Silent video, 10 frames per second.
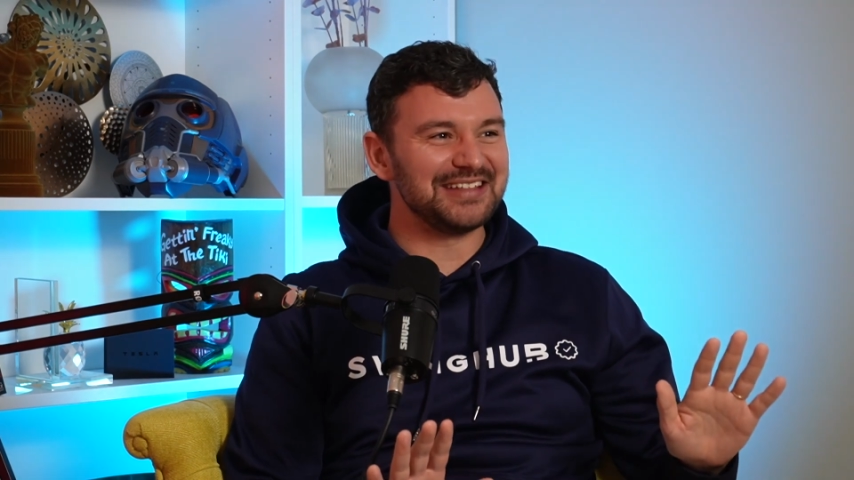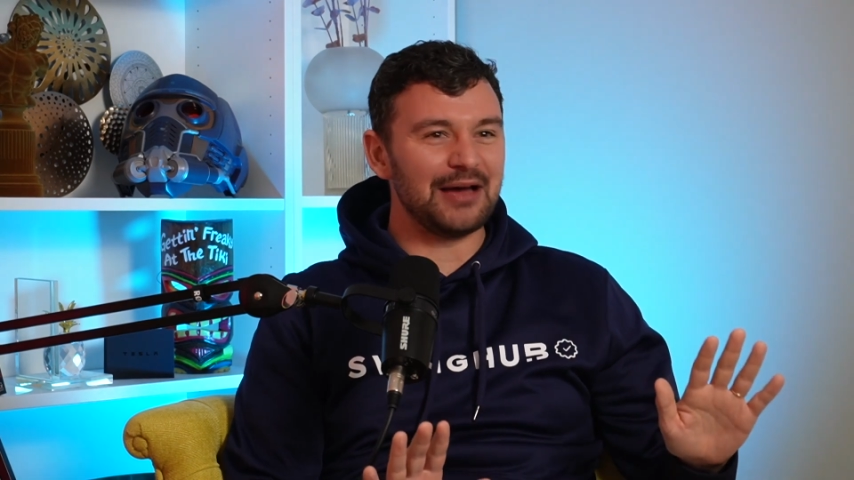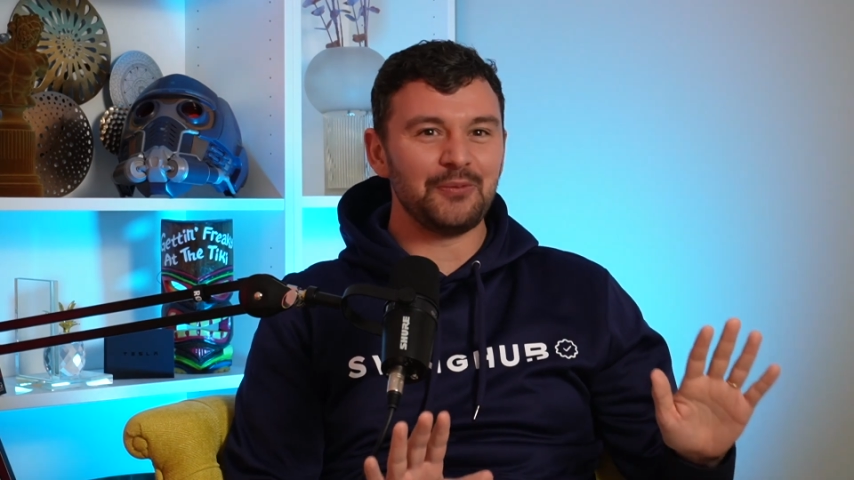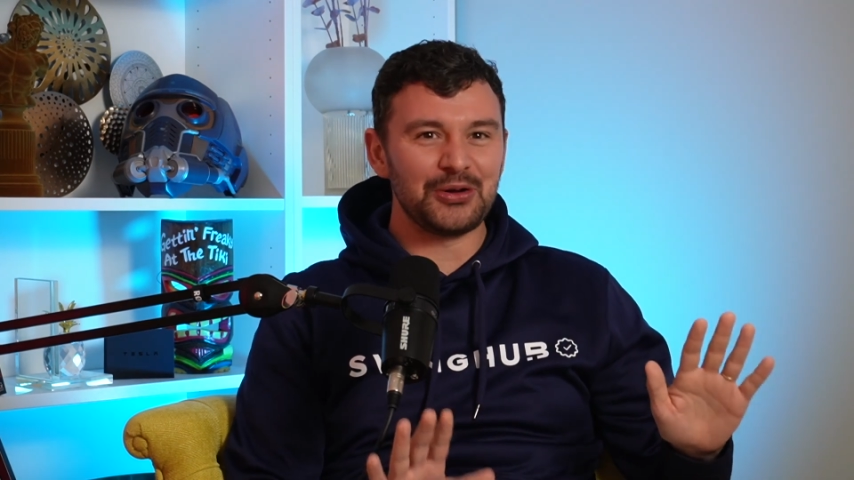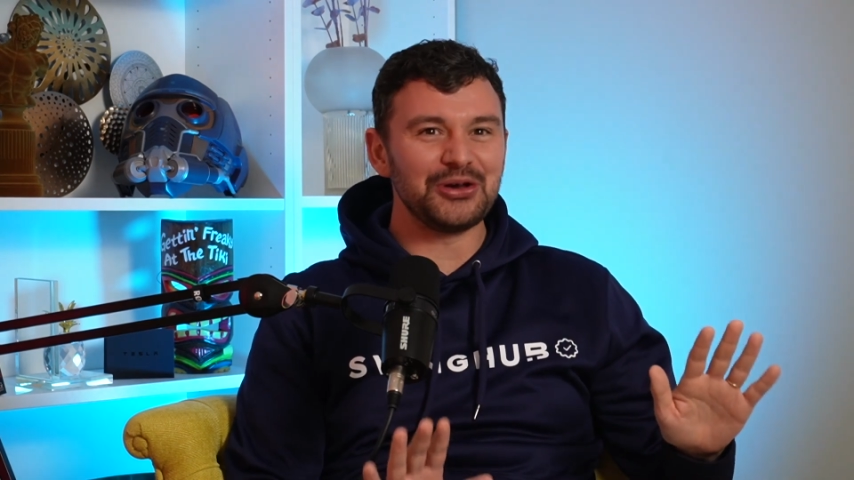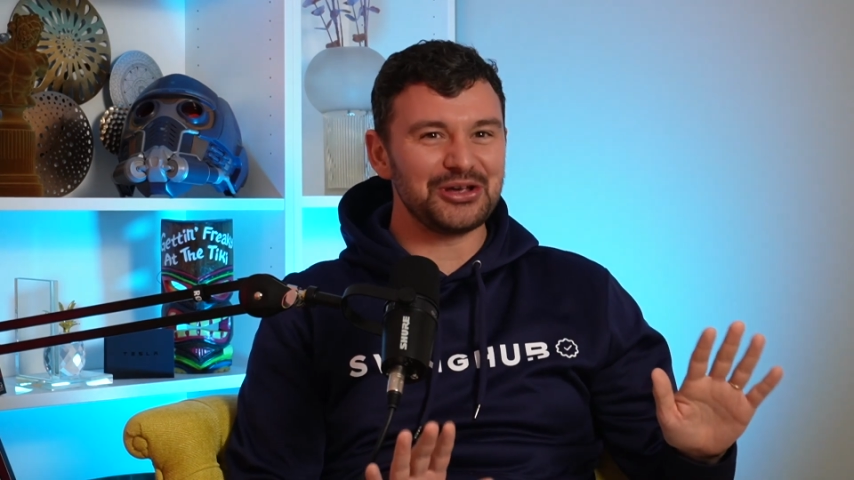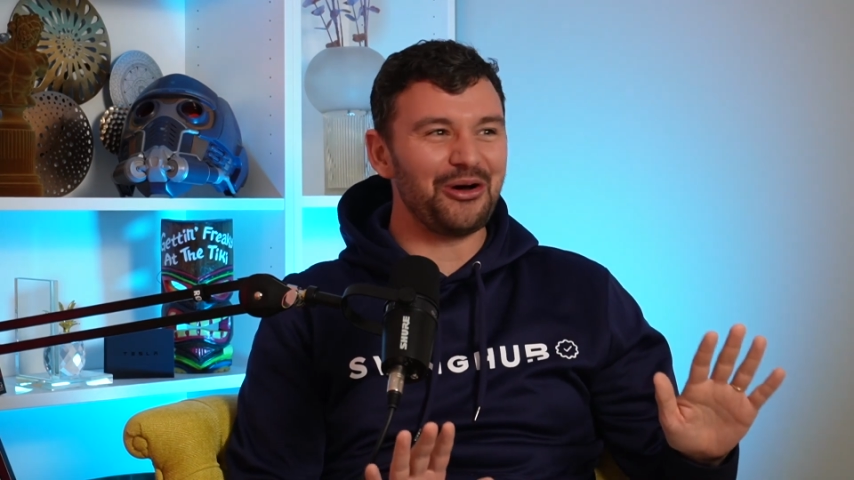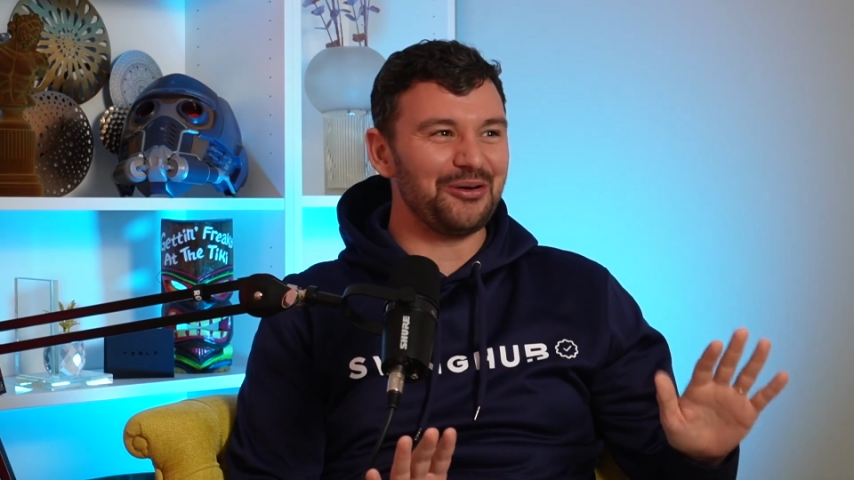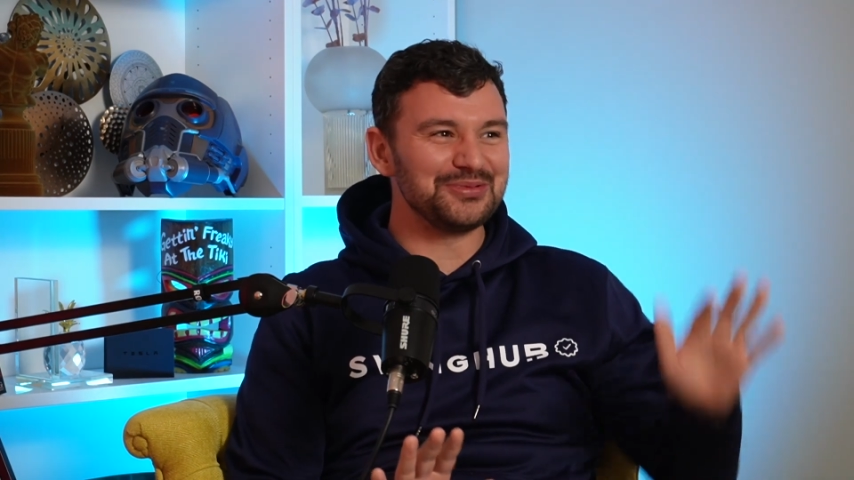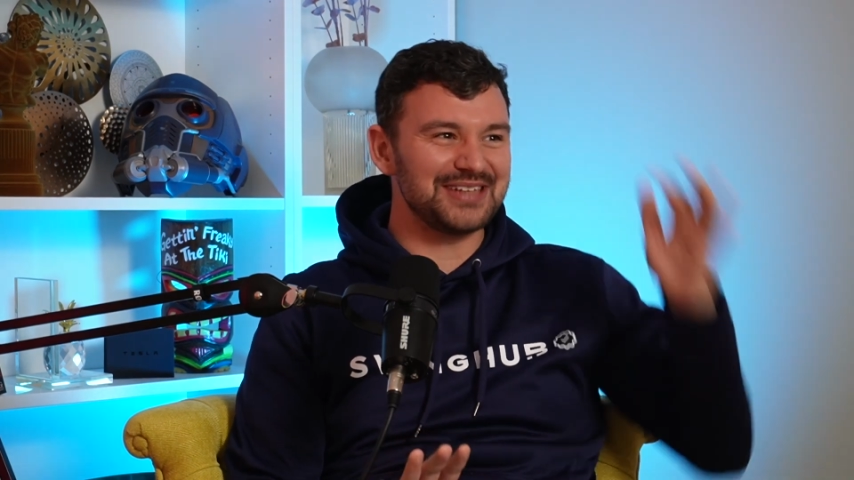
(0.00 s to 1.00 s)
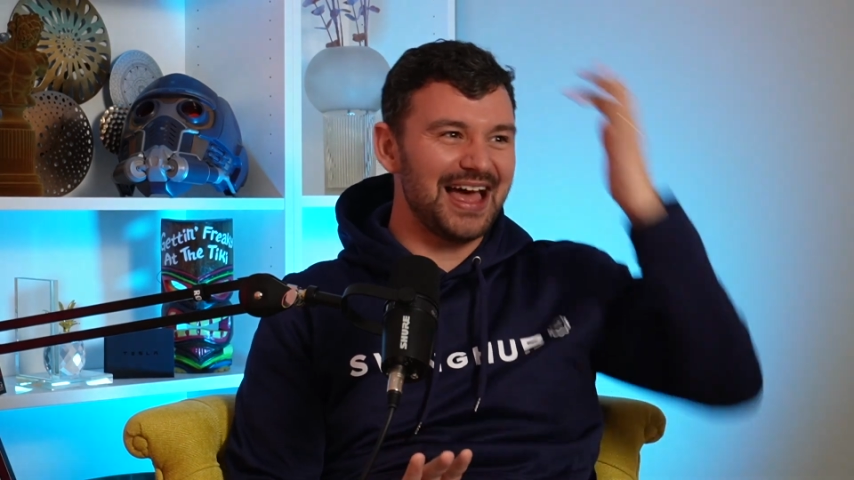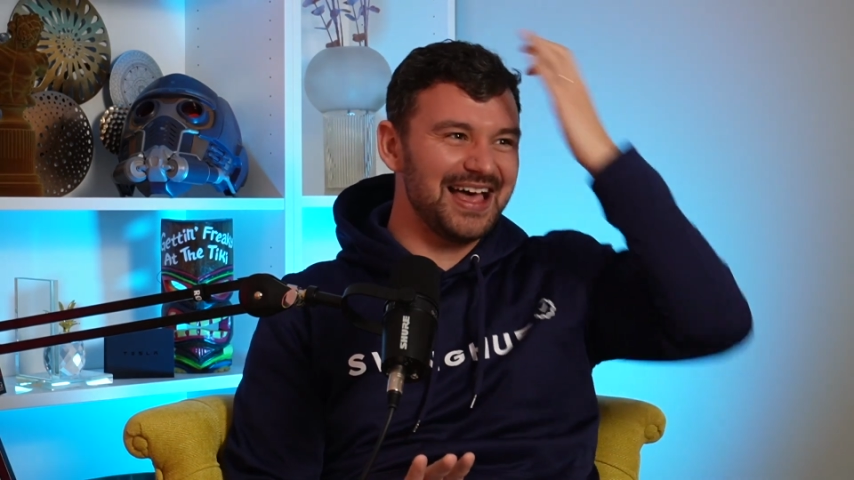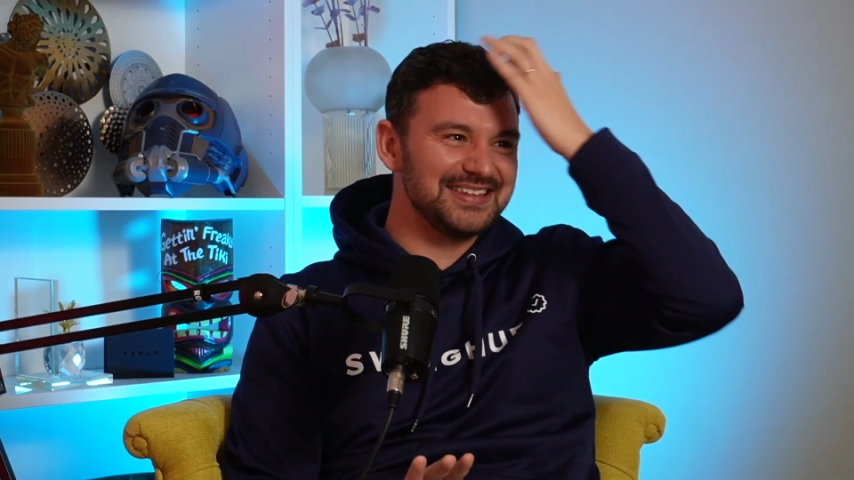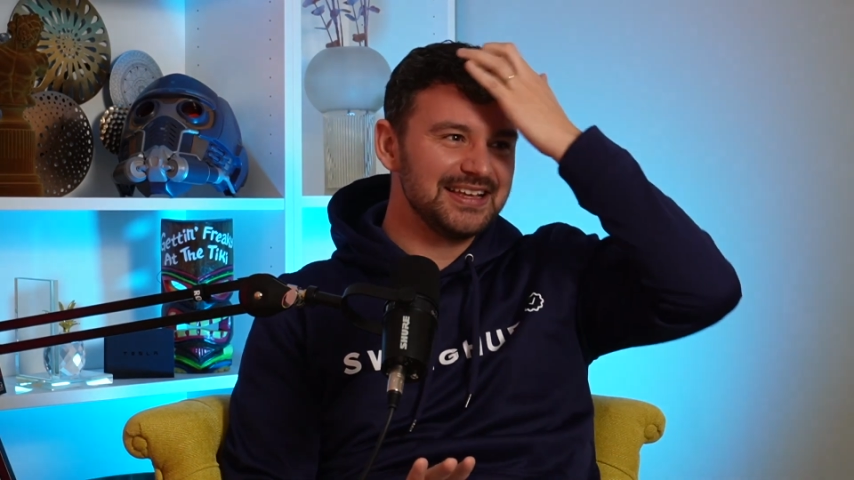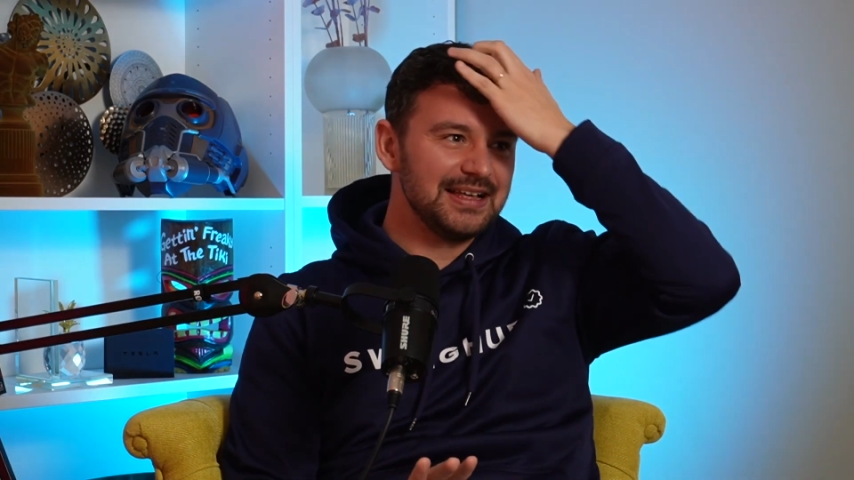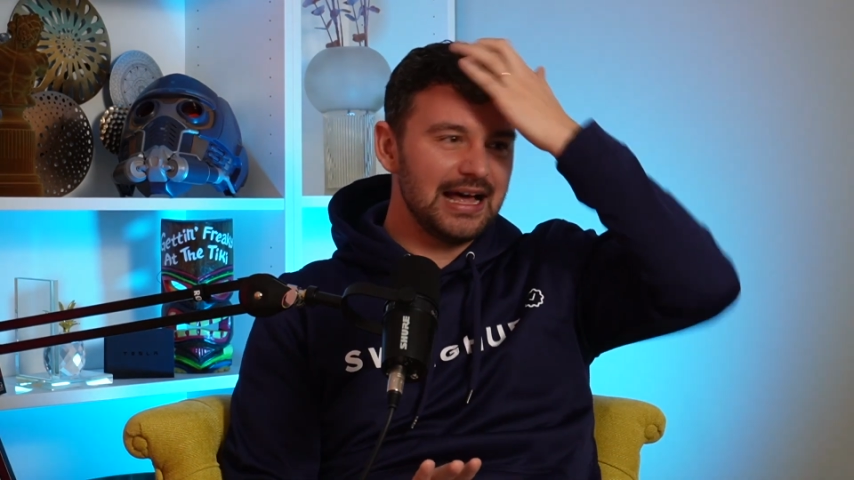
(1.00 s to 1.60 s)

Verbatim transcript: Like, we're gonna go upstairs.